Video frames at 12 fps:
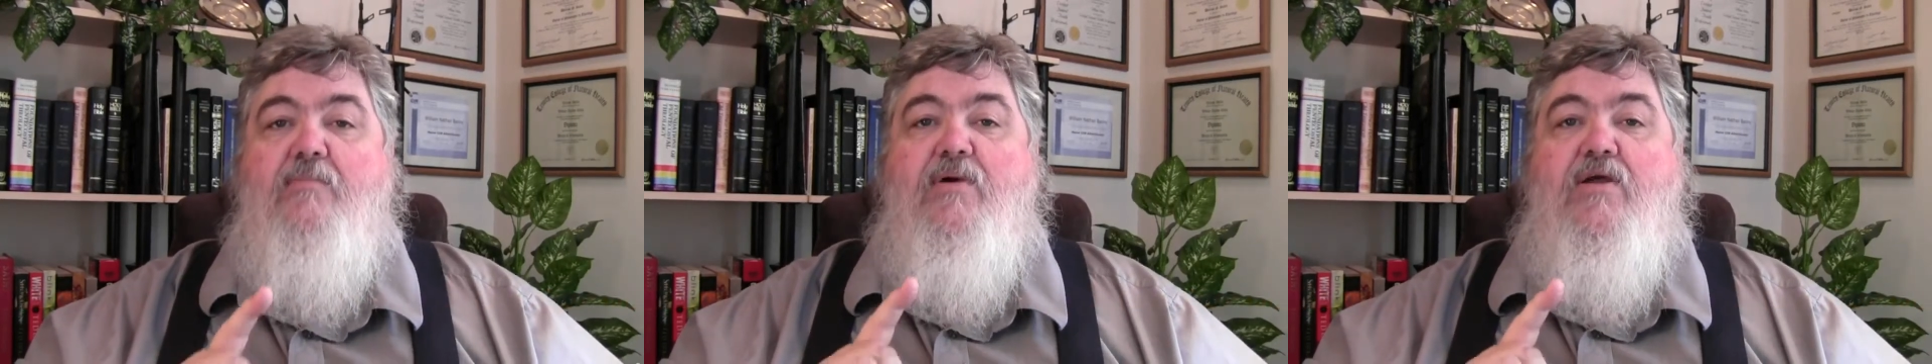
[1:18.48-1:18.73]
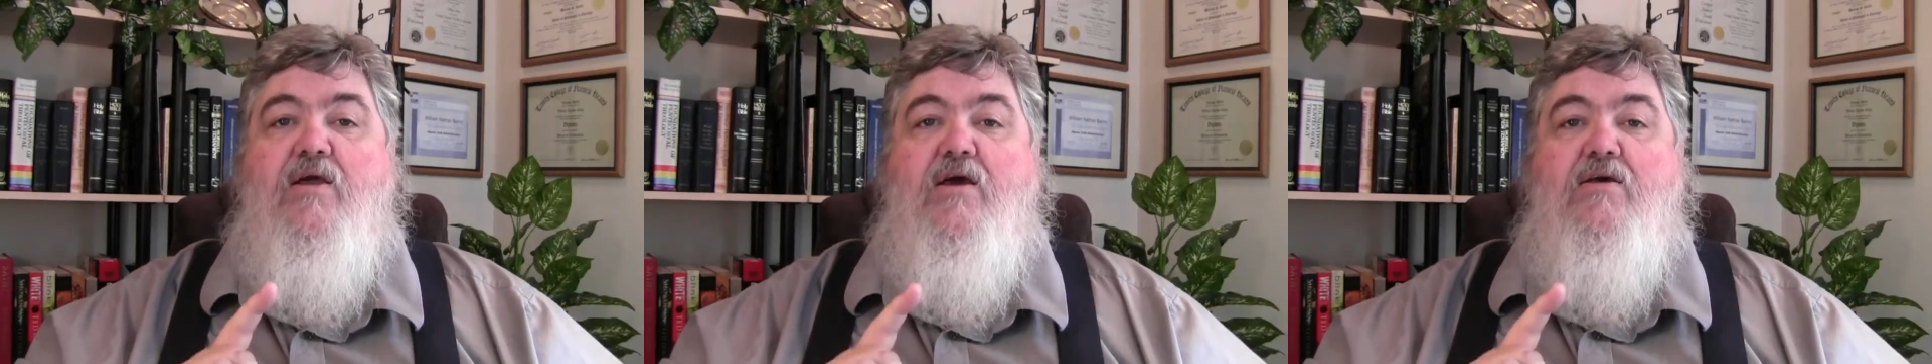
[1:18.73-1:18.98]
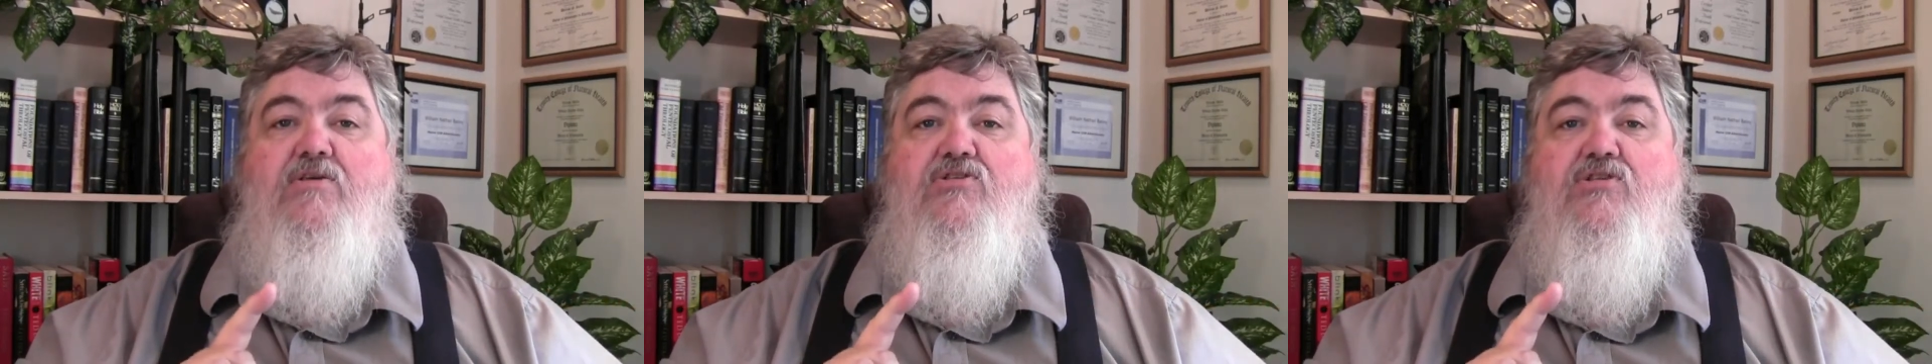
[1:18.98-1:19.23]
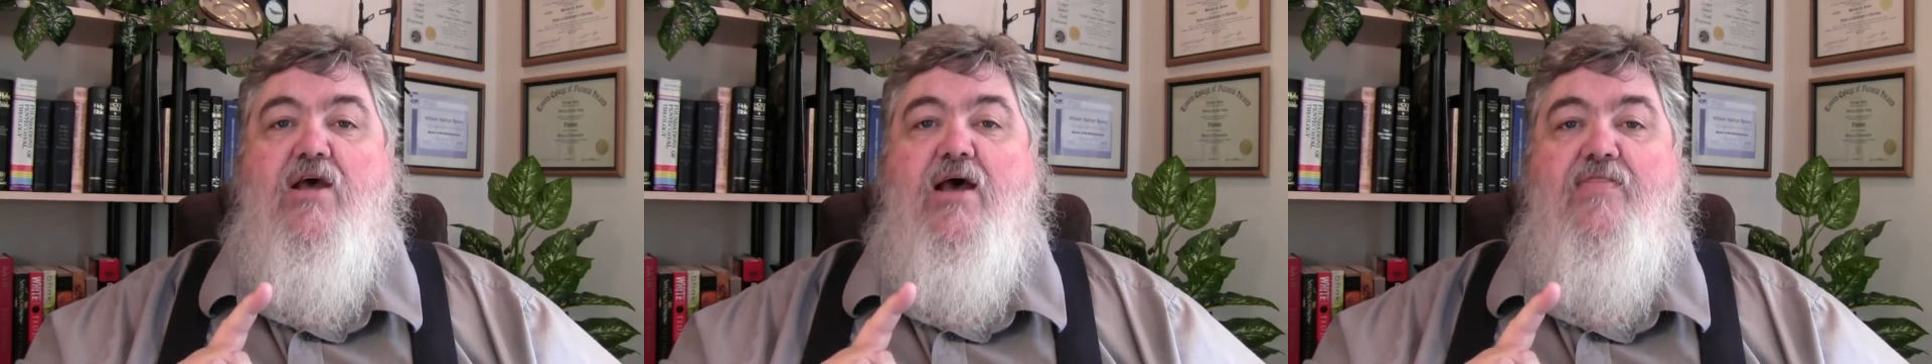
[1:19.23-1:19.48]

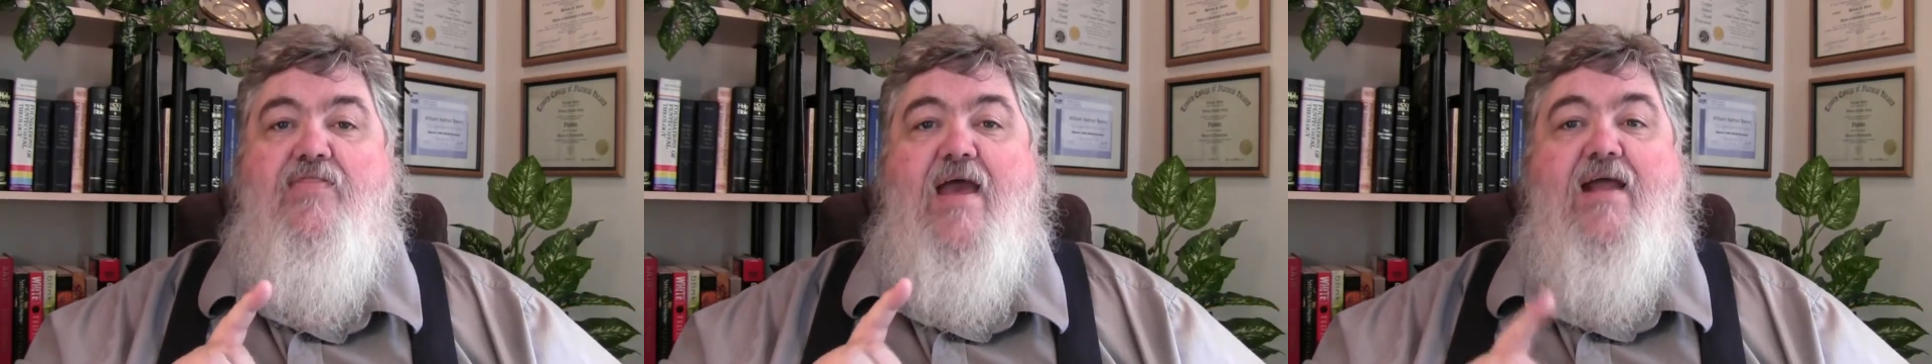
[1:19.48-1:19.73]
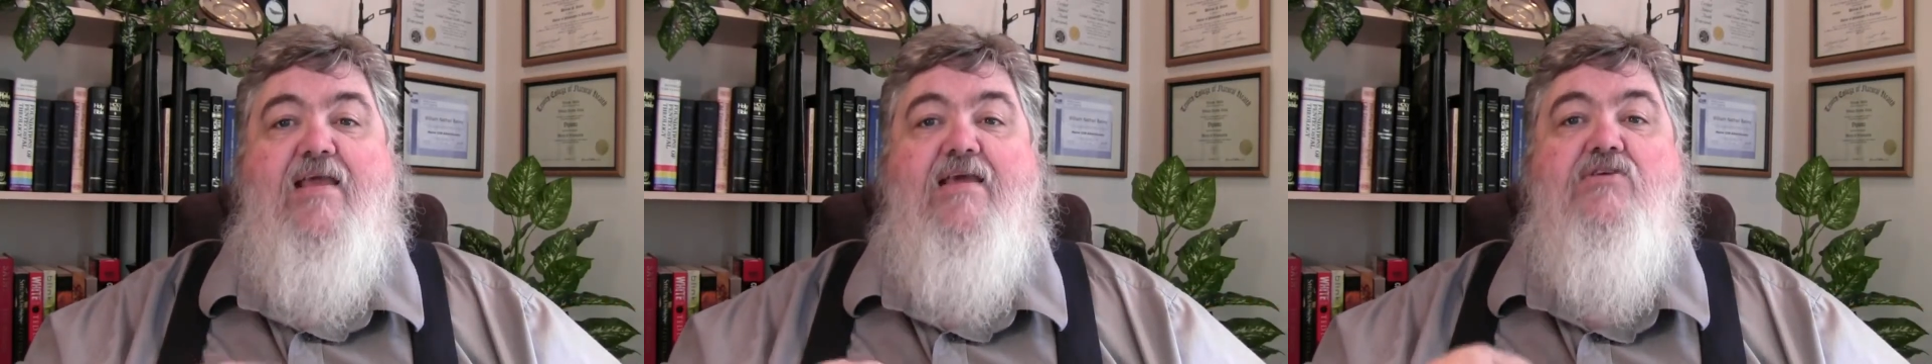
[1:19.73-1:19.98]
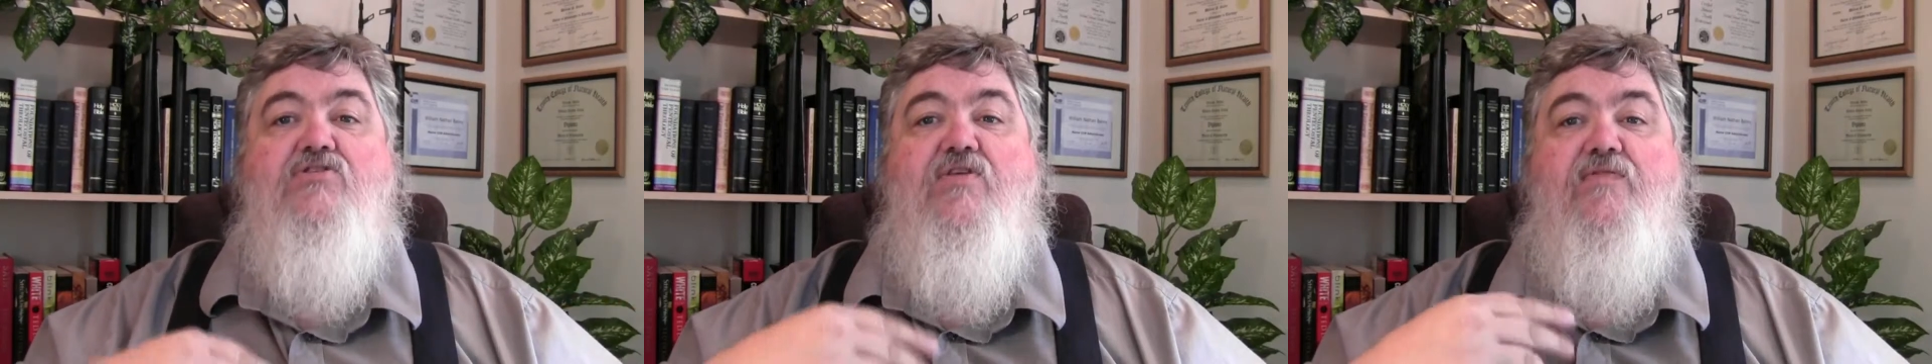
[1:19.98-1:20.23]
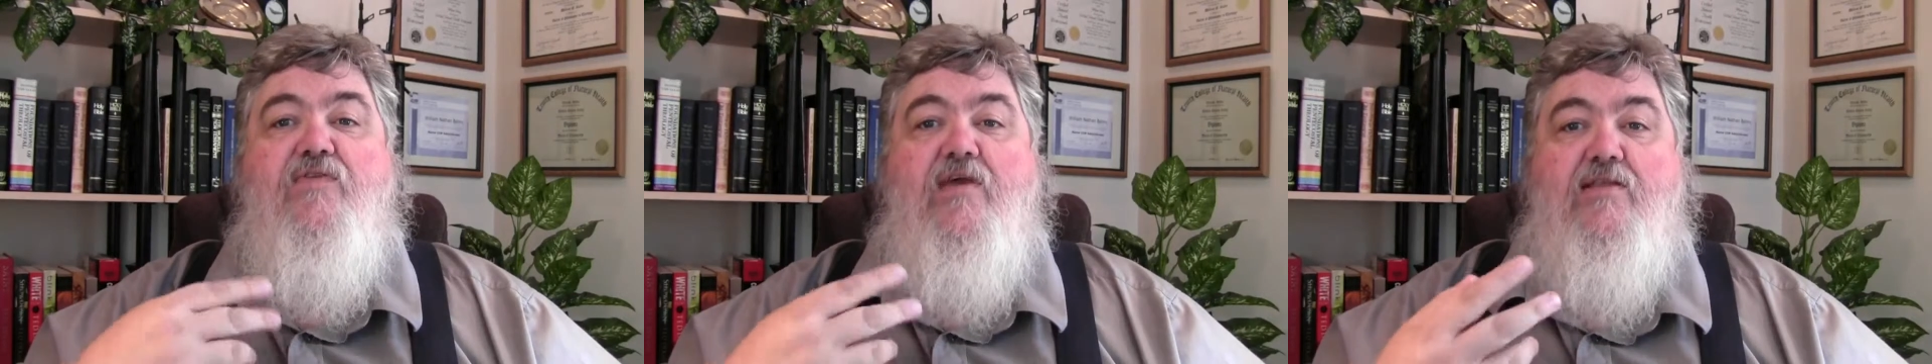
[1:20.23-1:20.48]
because uh, that is
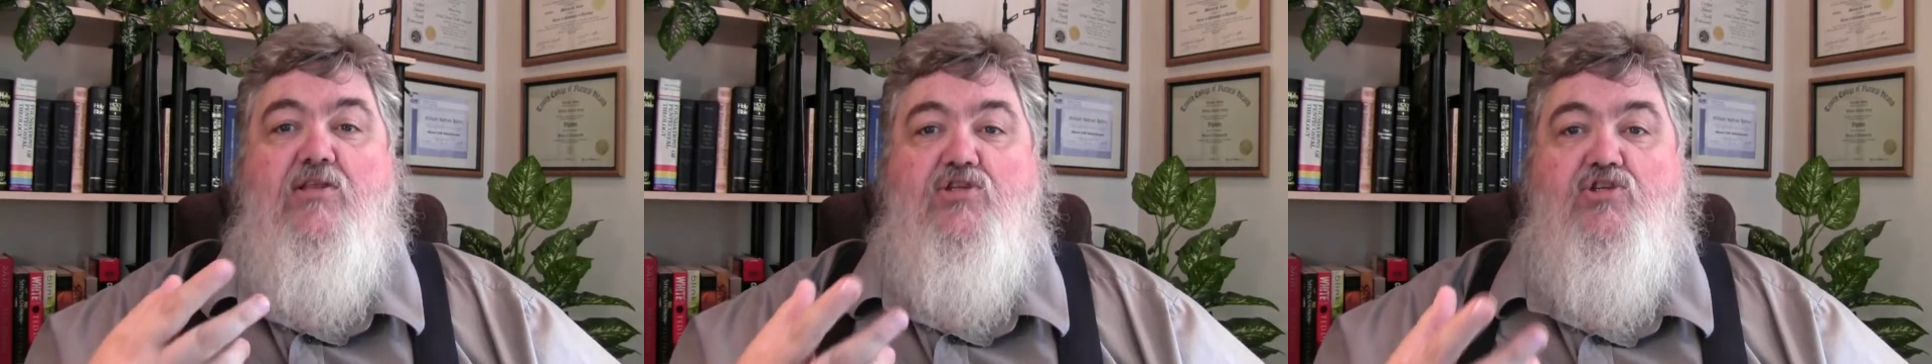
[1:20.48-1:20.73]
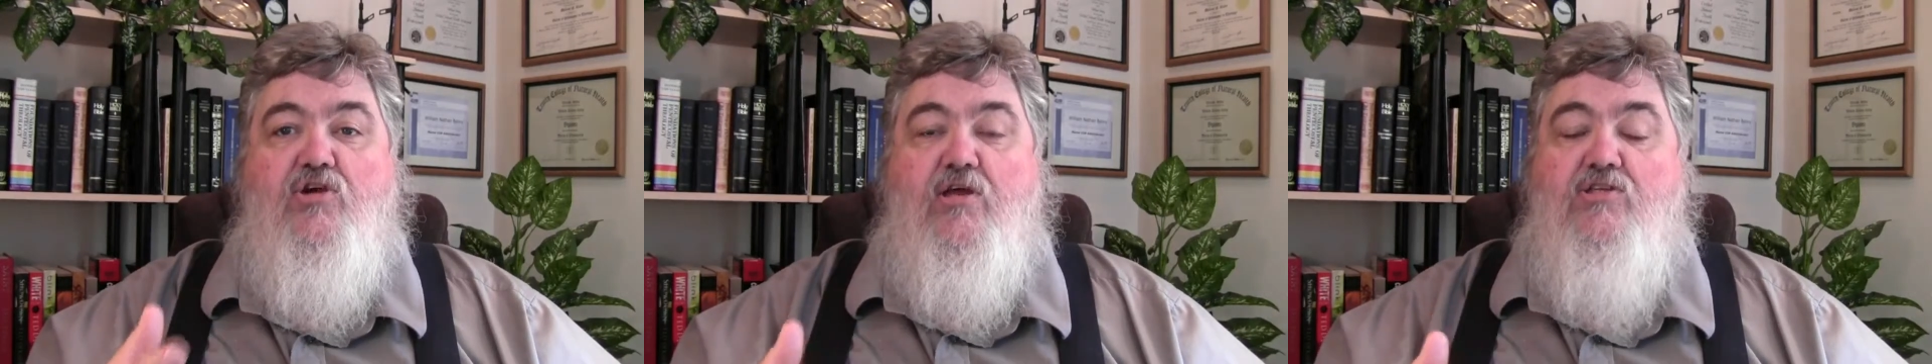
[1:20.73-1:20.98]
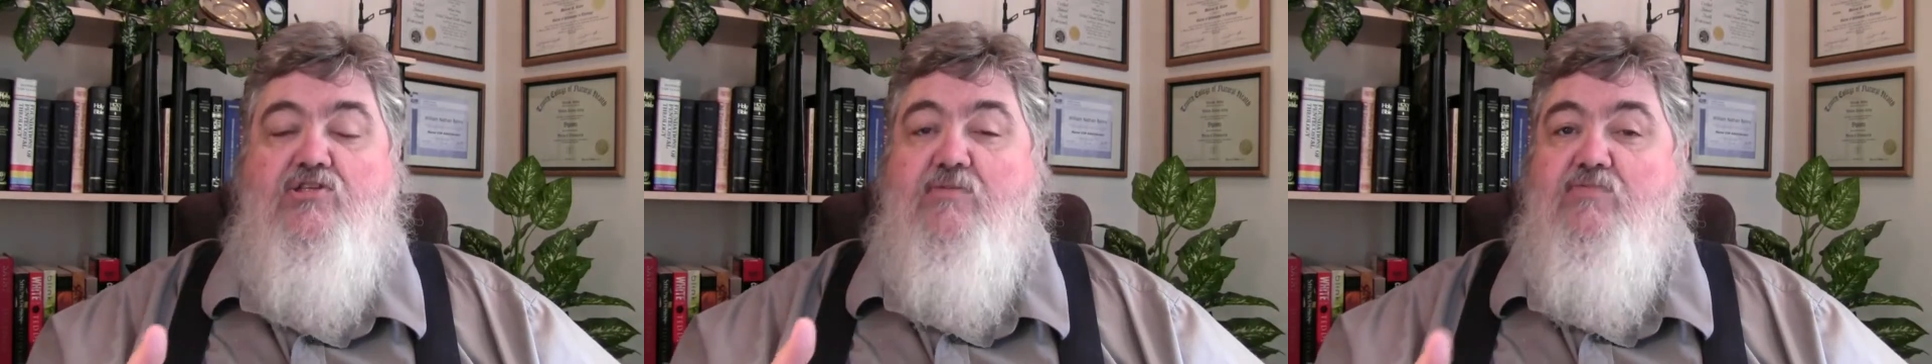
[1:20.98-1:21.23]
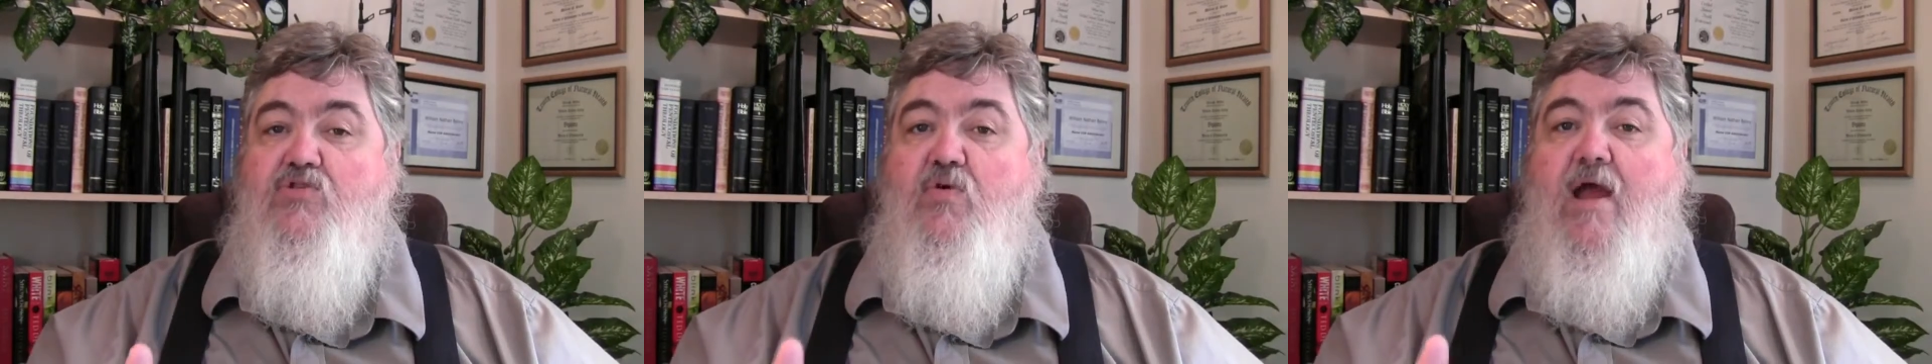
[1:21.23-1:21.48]
the feed that you can
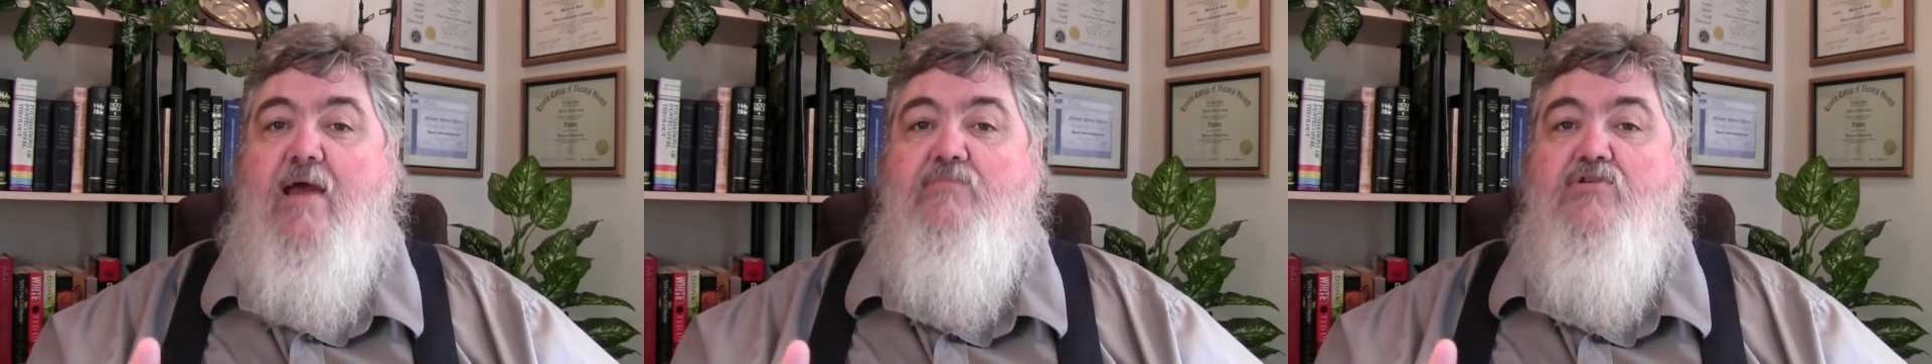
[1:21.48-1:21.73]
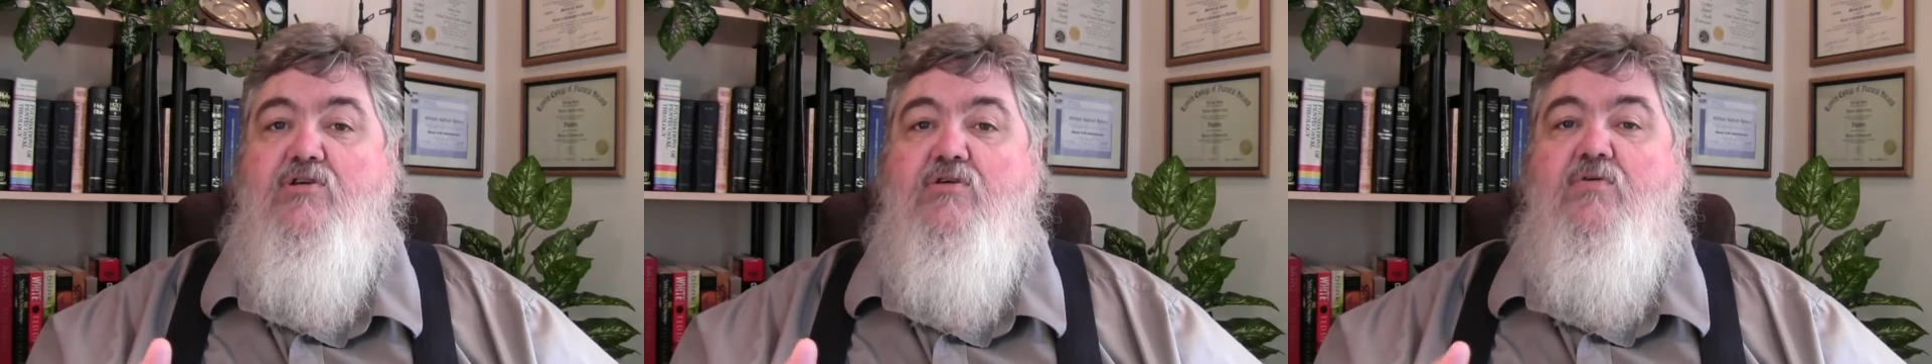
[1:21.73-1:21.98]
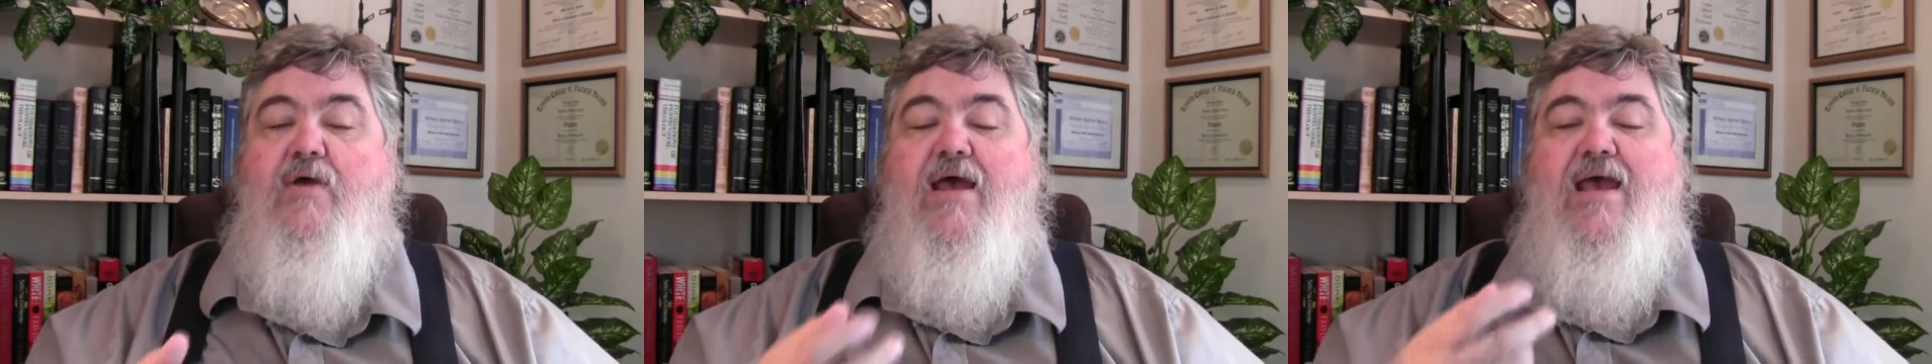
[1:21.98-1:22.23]
subscribe to